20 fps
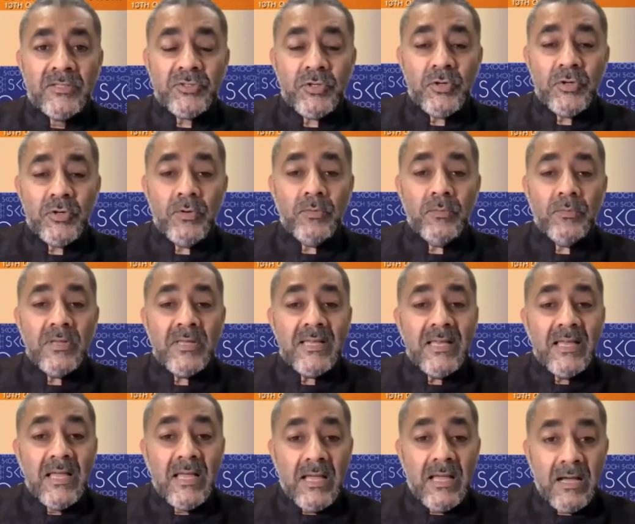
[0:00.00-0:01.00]
So,
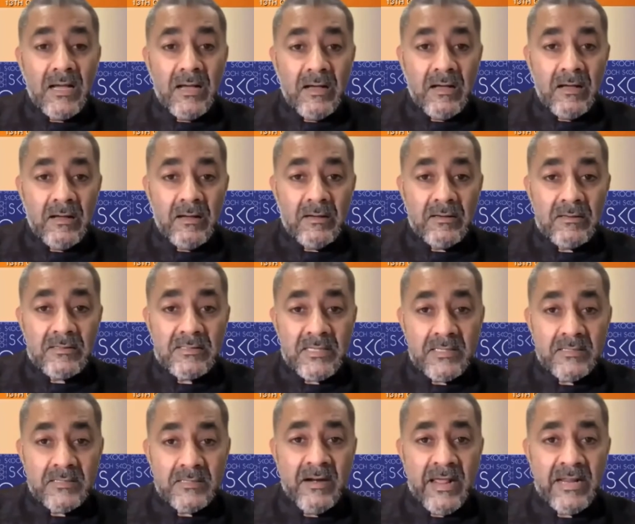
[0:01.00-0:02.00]

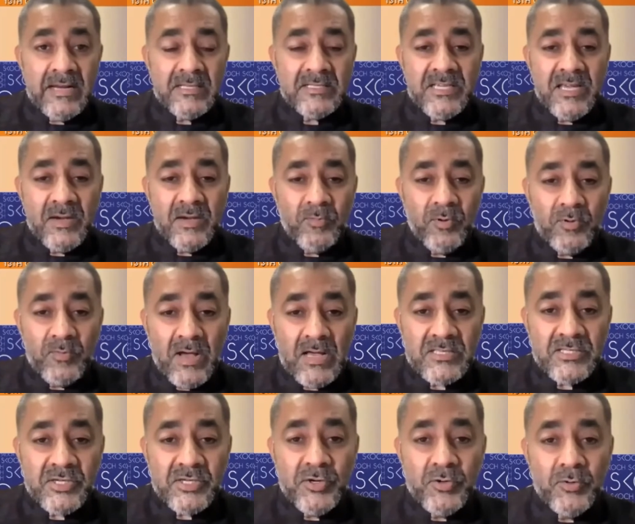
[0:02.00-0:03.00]
Satyanarayana ji, I want to
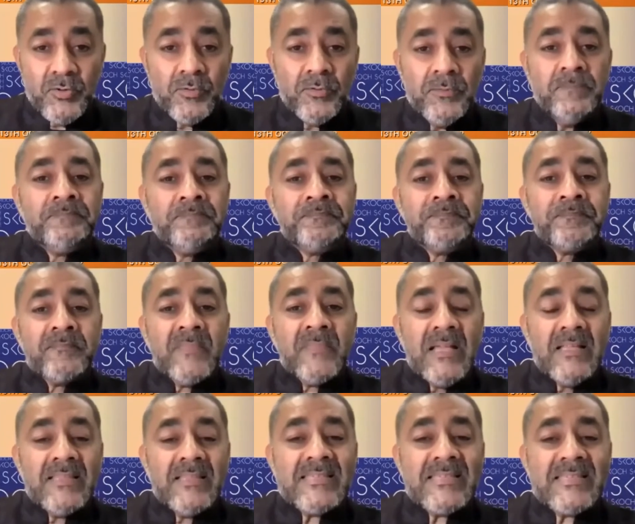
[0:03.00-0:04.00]
ask you.
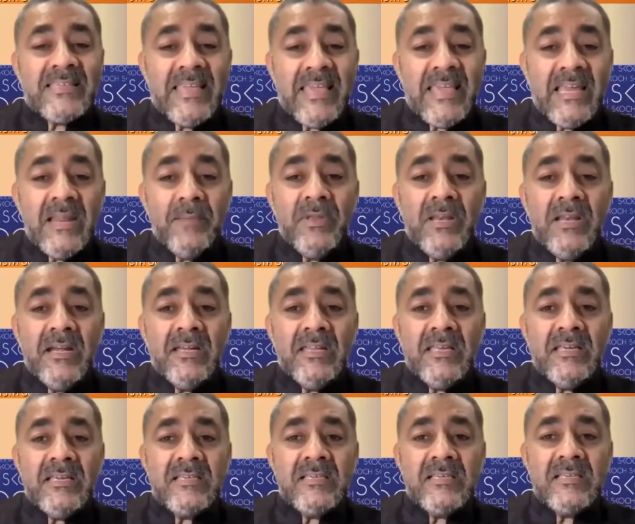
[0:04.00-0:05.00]
The
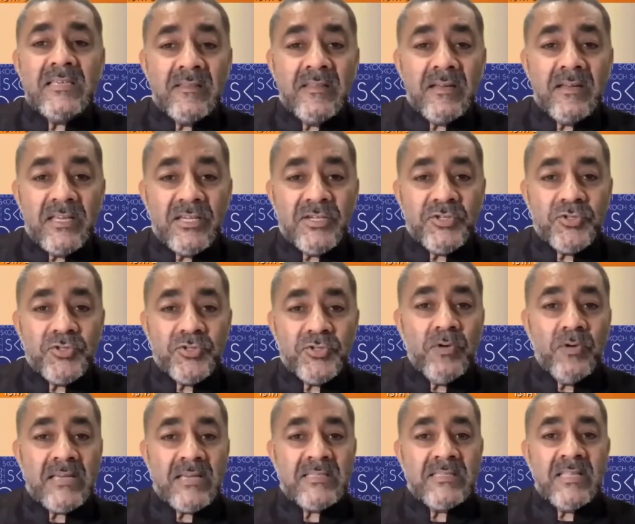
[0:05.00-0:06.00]
scalability is another
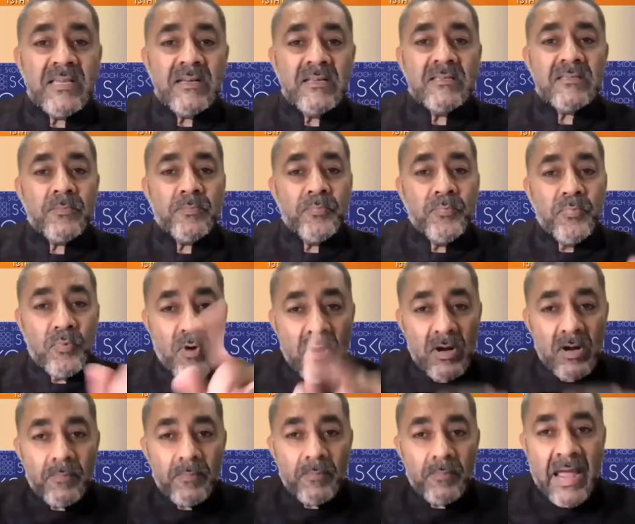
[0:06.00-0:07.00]
issue, as there is a
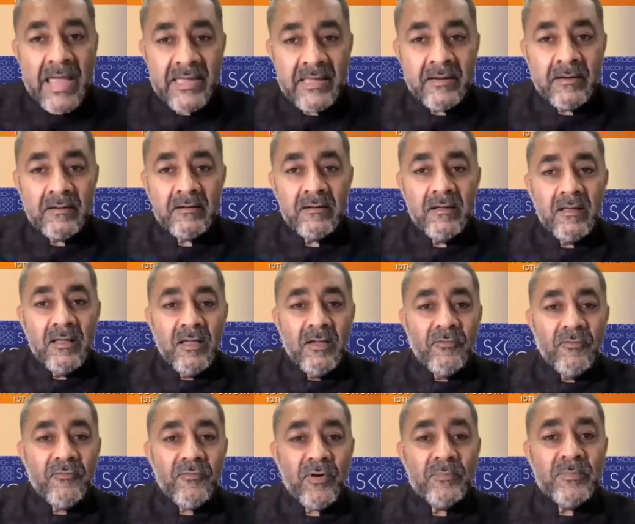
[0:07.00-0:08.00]
poor buy-in
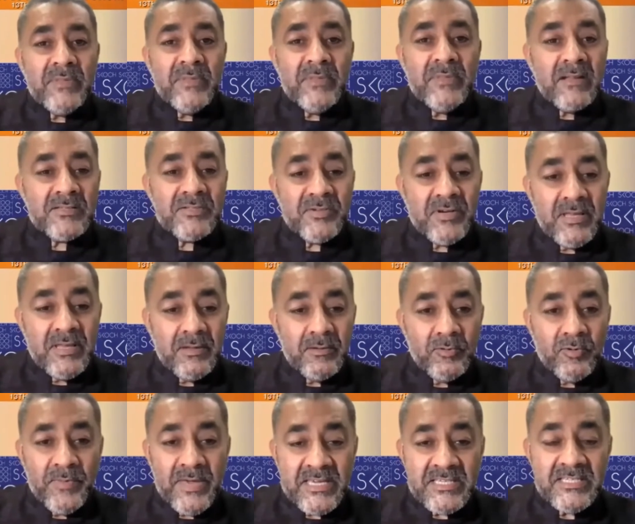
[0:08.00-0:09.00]
from the industry.
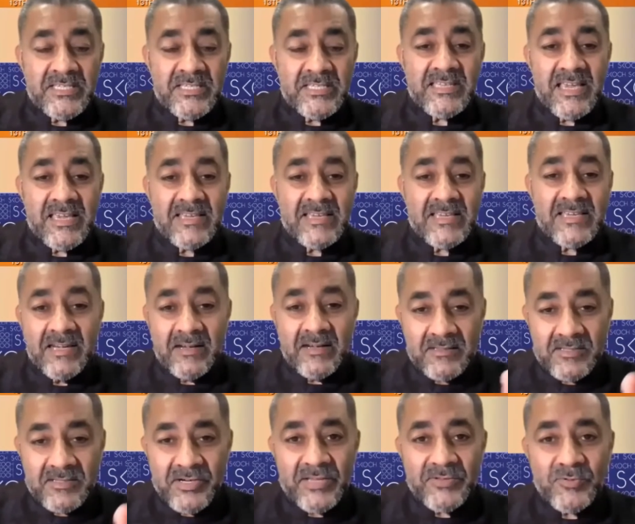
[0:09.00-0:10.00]
Umesh ji says the
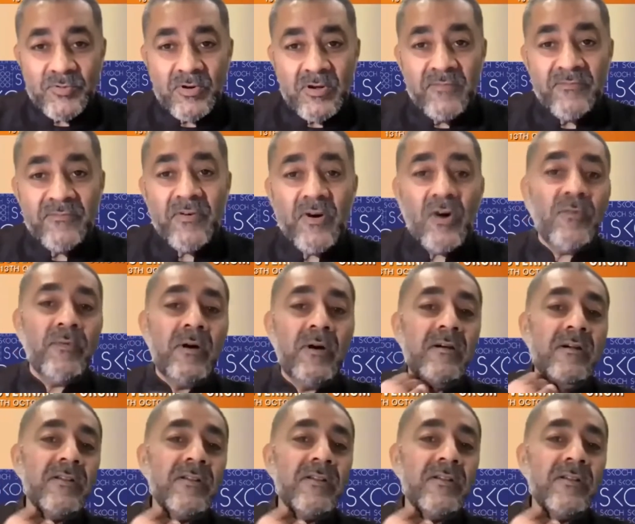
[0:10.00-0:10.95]
industry has to come forward.